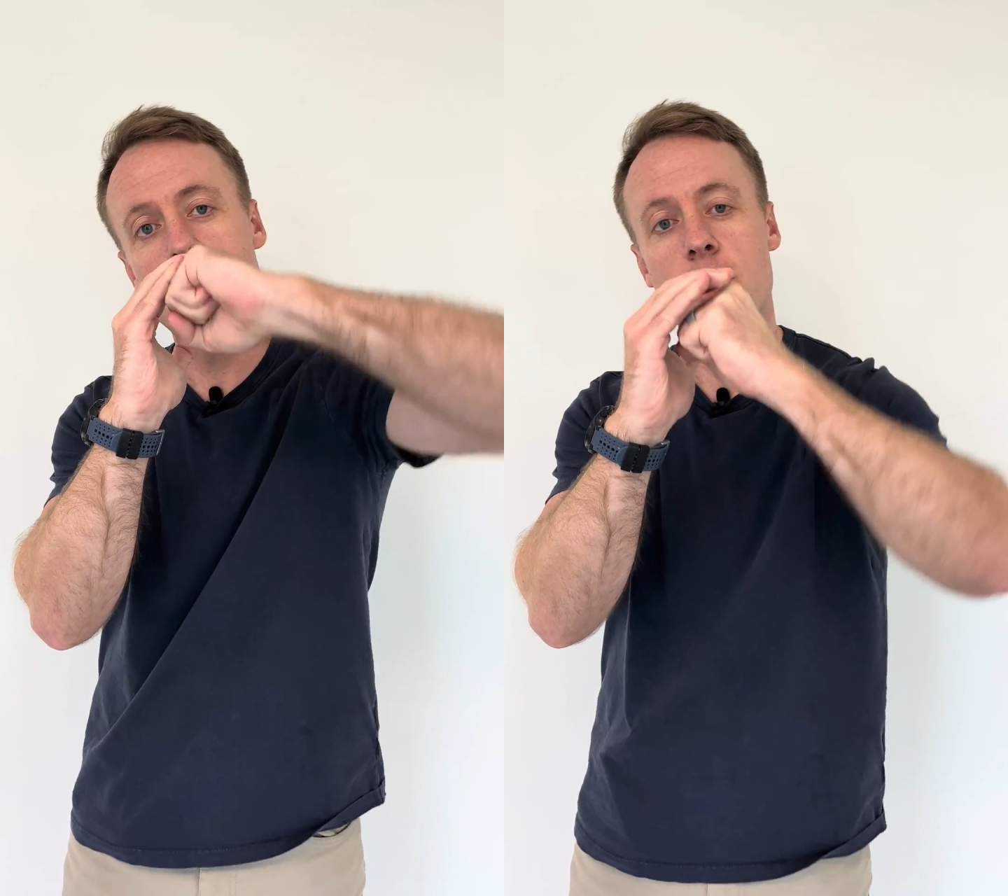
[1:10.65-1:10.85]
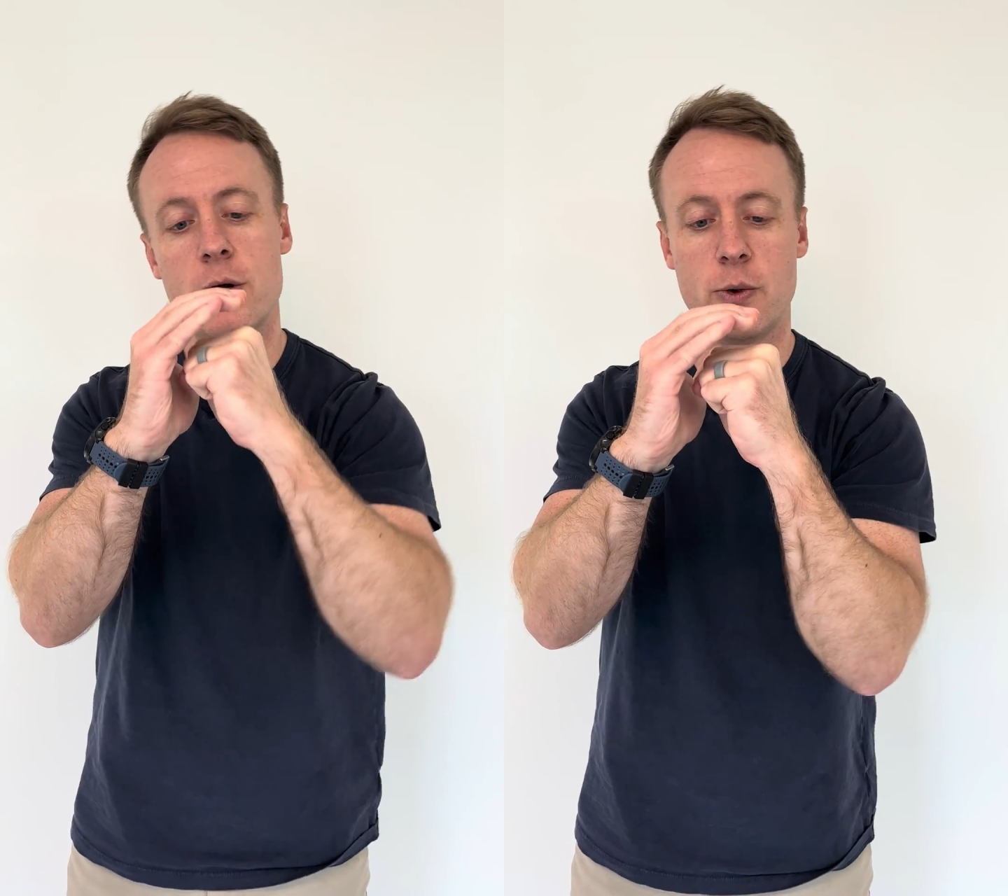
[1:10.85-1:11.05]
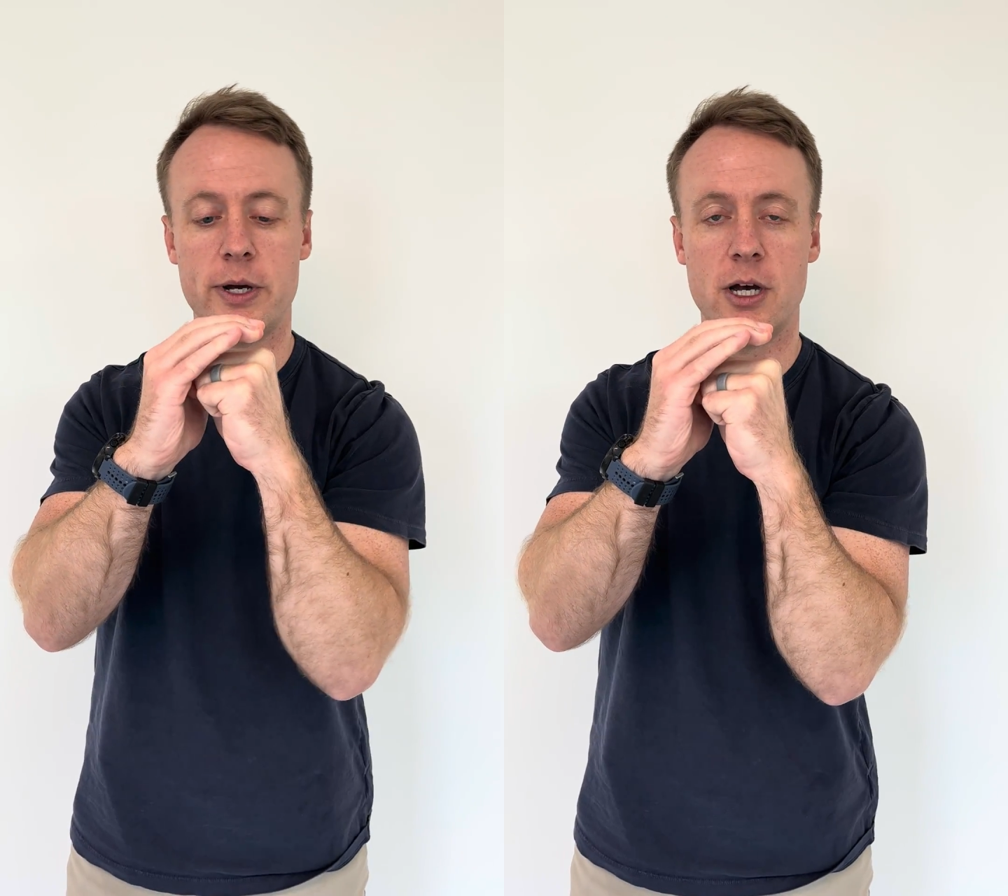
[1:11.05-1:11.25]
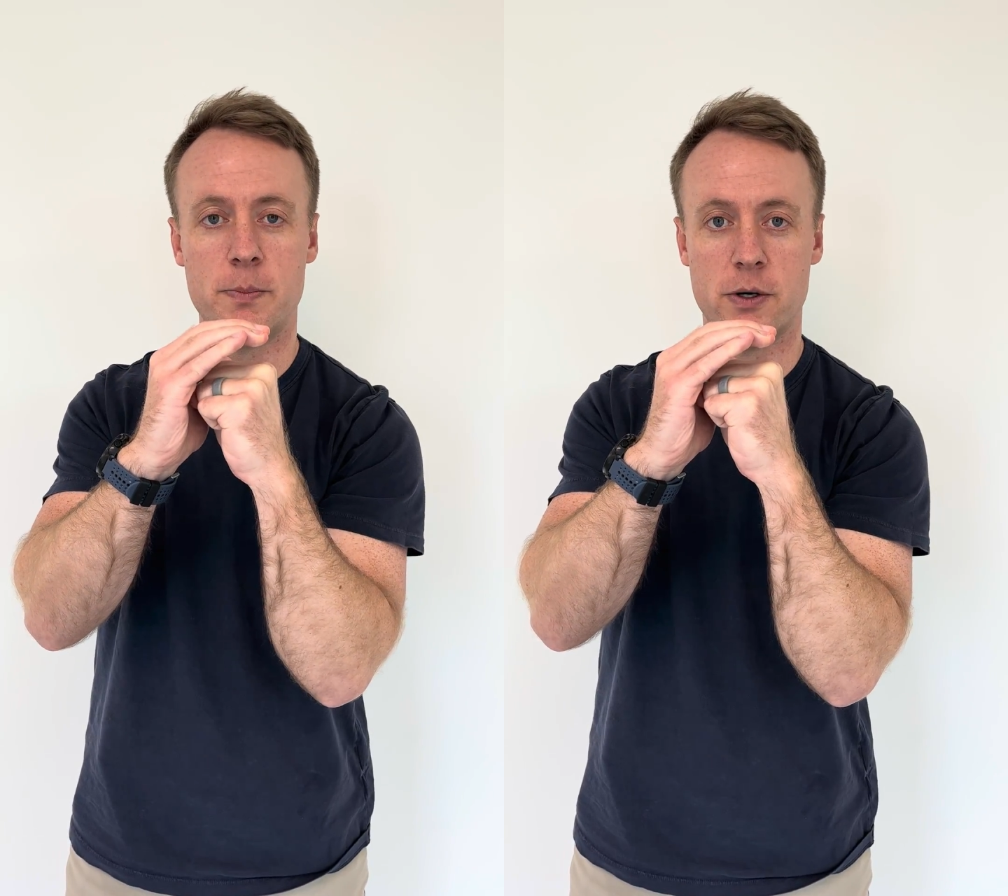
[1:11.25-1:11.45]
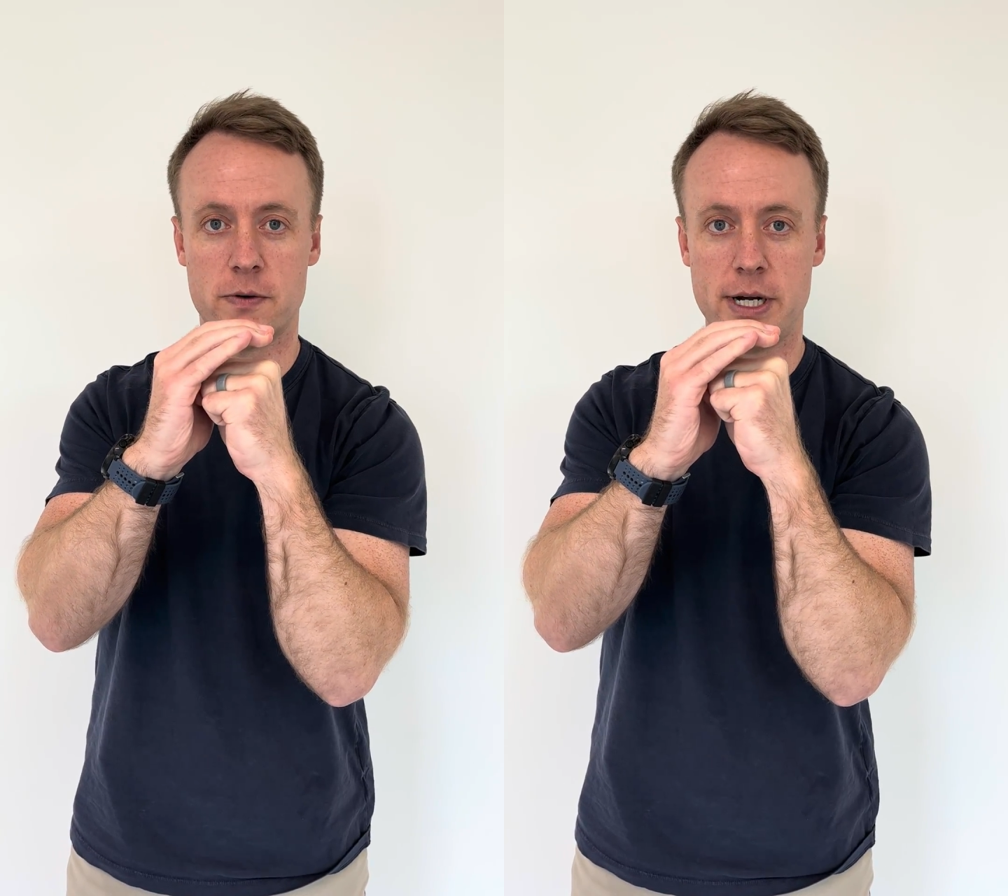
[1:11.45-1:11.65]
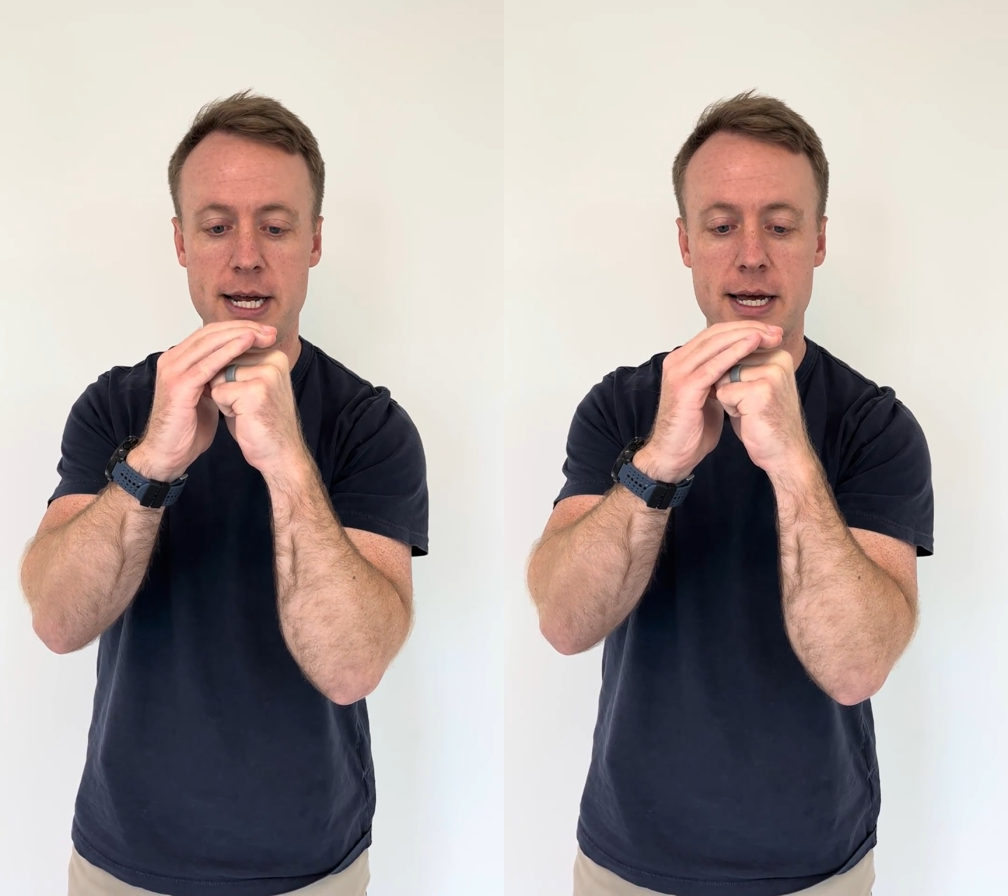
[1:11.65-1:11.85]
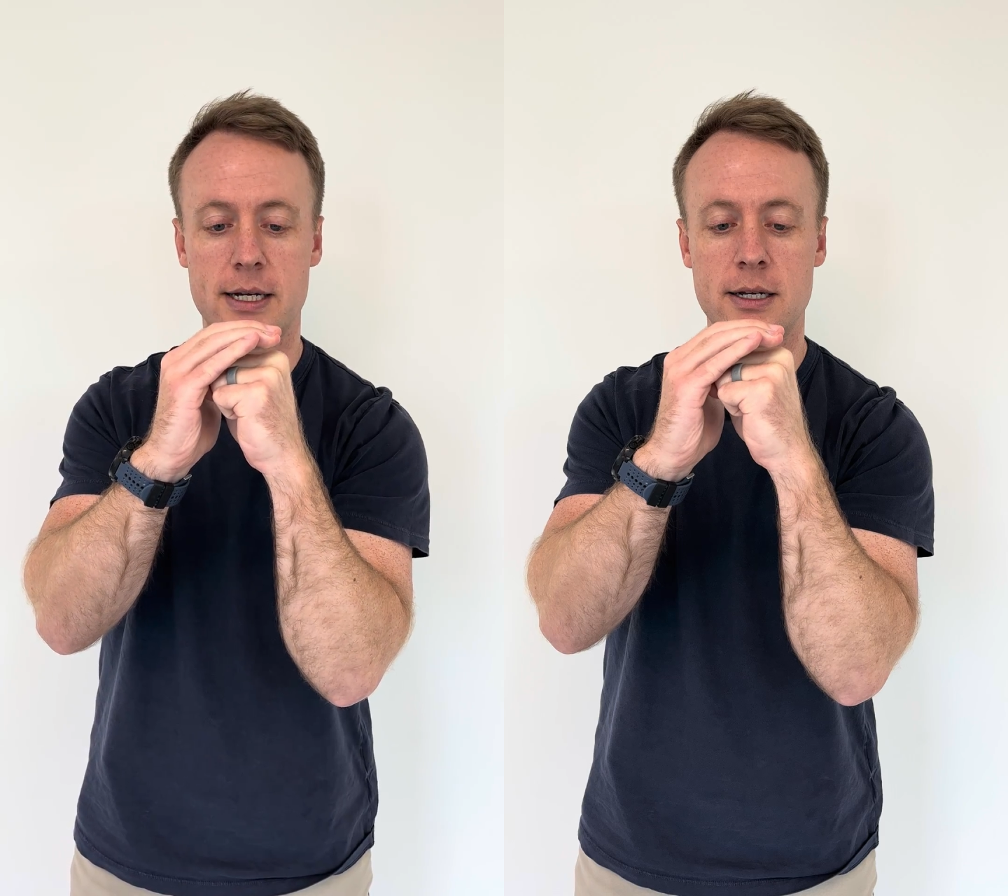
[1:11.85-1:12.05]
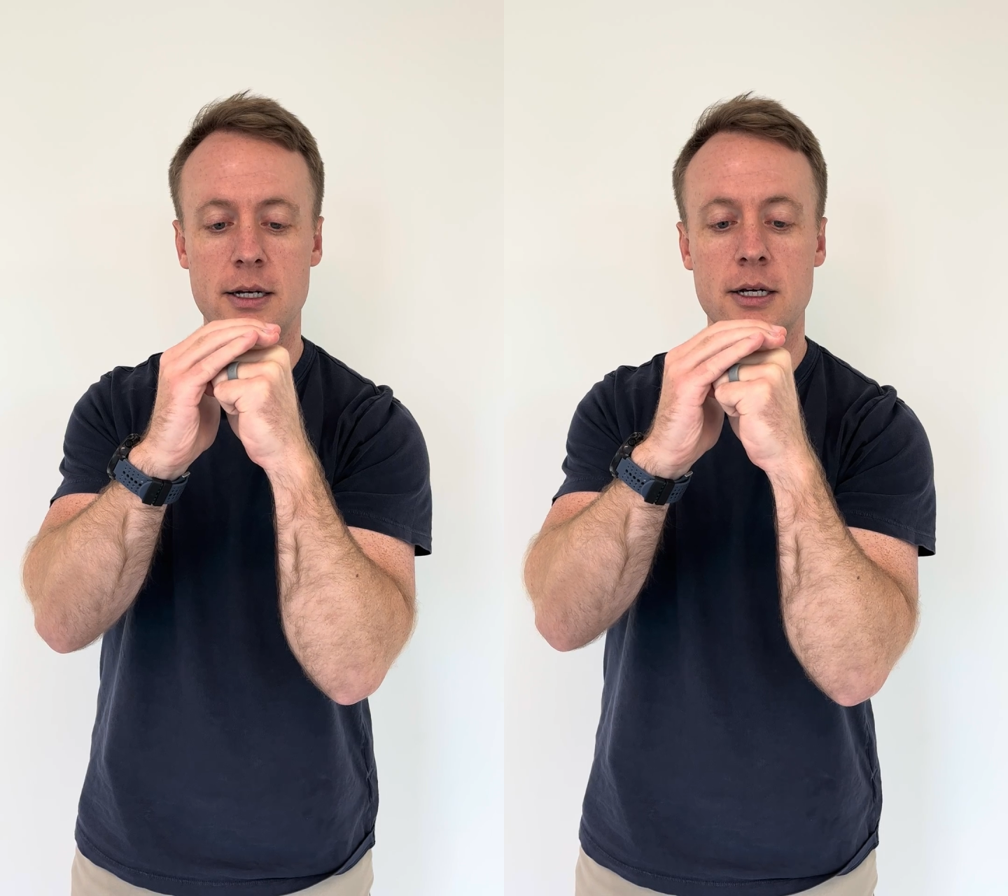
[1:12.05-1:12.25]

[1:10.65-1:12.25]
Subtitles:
all the way up overhead.